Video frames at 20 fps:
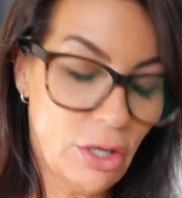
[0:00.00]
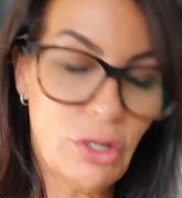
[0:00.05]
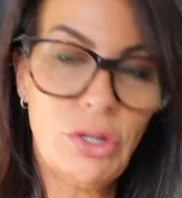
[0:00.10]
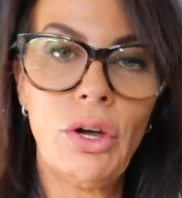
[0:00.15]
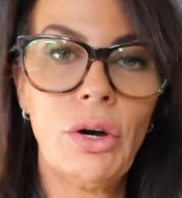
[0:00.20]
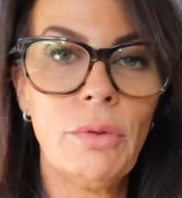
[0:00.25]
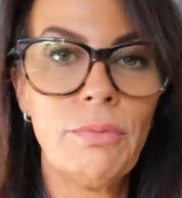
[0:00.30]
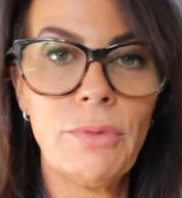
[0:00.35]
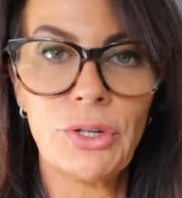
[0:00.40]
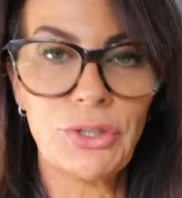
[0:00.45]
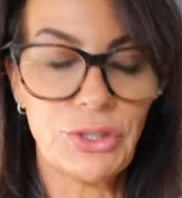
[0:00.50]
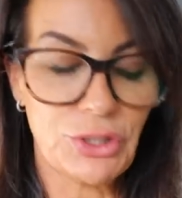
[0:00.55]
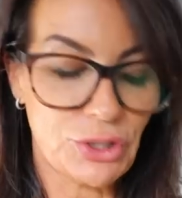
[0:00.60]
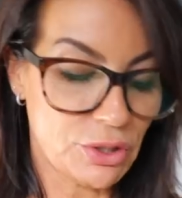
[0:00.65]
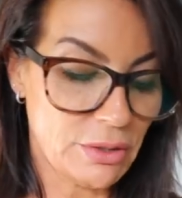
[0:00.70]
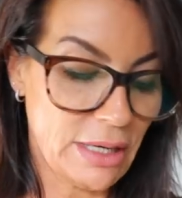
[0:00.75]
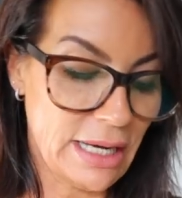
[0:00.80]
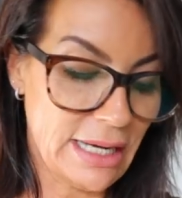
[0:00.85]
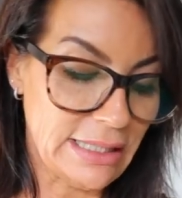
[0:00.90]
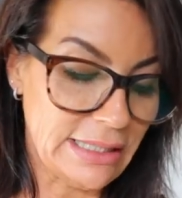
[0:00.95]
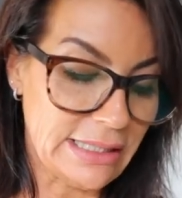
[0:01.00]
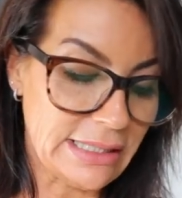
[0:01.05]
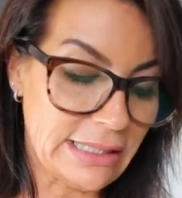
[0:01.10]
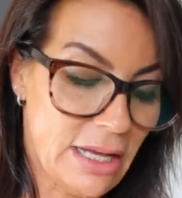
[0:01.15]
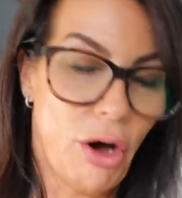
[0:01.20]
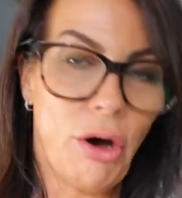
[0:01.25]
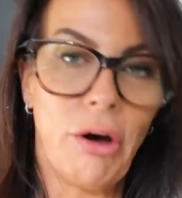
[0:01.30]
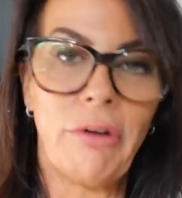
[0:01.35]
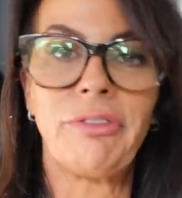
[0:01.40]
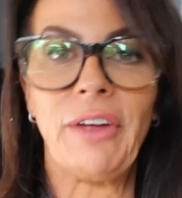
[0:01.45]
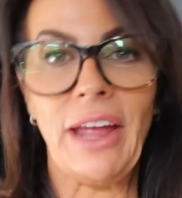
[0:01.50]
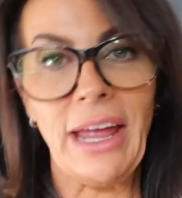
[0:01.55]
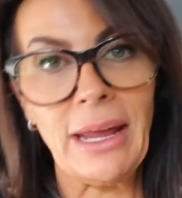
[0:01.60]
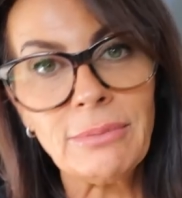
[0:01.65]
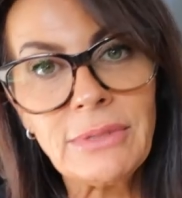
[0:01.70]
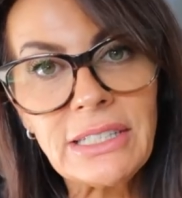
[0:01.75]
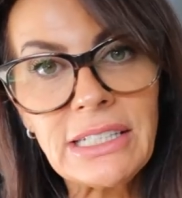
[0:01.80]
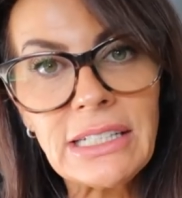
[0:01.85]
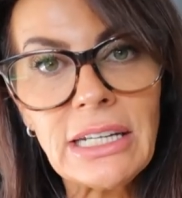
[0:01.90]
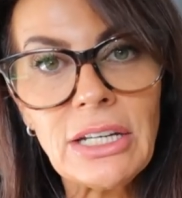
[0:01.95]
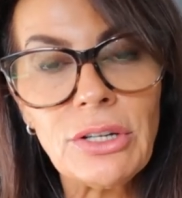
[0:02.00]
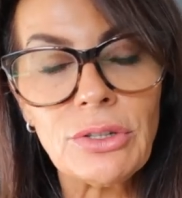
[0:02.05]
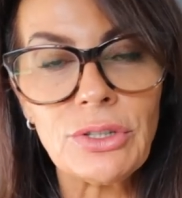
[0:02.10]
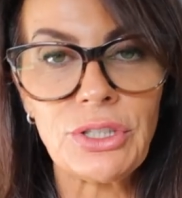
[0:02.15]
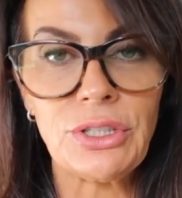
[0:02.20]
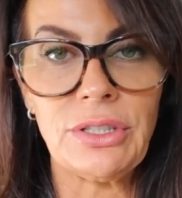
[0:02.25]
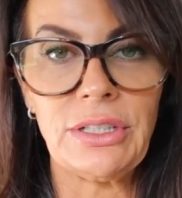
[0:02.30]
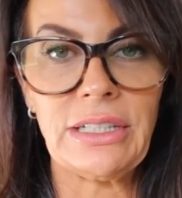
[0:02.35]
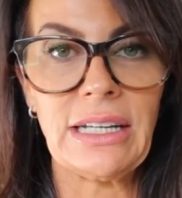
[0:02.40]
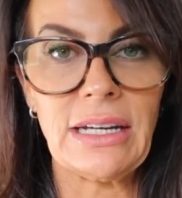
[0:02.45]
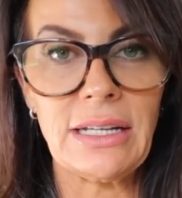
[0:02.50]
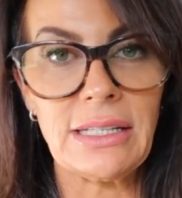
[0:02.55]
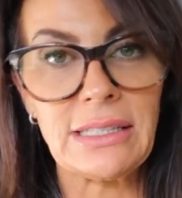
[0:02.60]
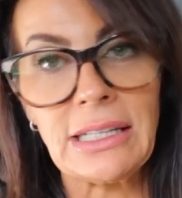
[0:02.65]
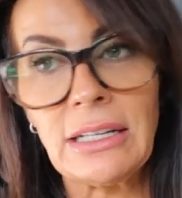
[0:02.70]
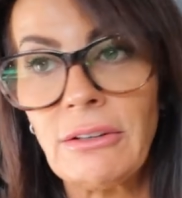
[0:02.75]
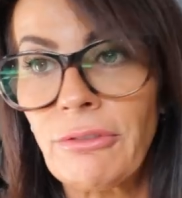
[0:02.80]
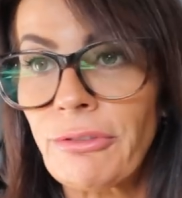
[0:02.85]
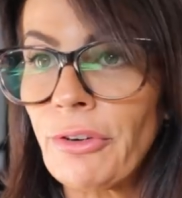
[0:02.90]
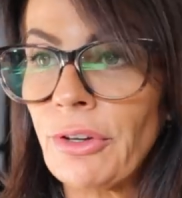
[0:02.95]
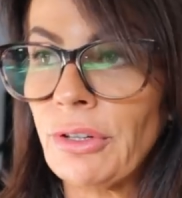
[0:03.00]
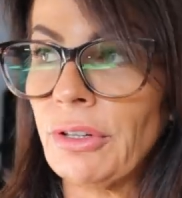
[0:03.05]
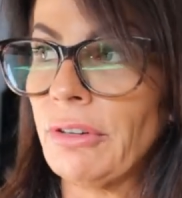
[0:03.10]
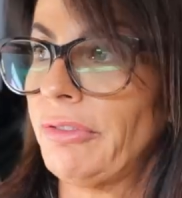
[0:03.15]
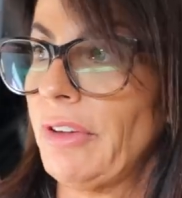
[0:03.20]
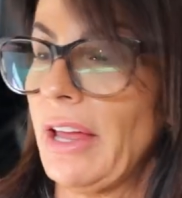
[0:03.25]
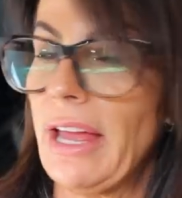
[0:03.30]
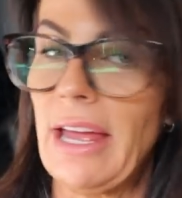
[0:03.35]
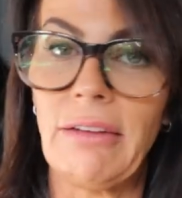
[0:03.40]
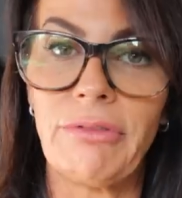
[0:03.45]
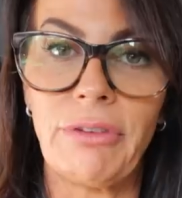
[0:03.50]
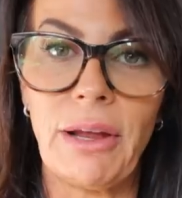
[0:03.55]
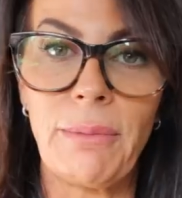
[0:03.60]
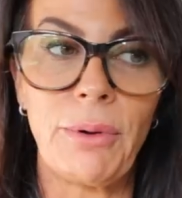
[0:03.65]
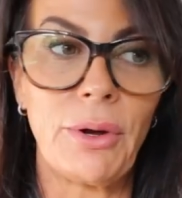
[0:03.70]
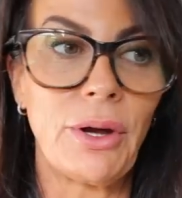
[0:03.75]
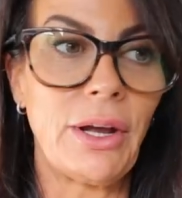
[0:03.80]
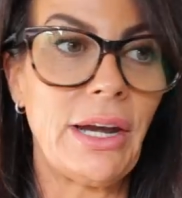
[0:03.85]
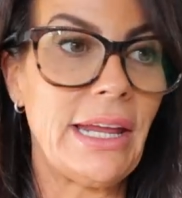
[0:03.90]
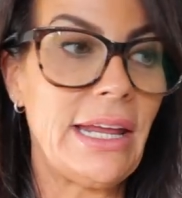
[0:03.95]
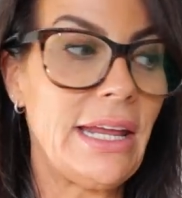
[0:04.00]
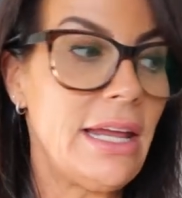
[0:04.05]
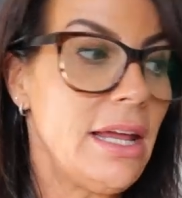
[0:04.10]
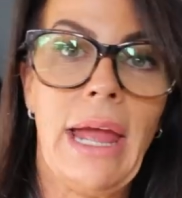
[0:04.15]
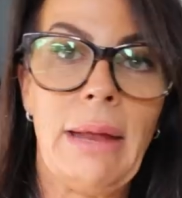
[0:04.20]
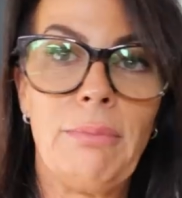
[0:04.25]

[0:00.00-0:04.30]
No more stress of emptying your suitcase in front of everybody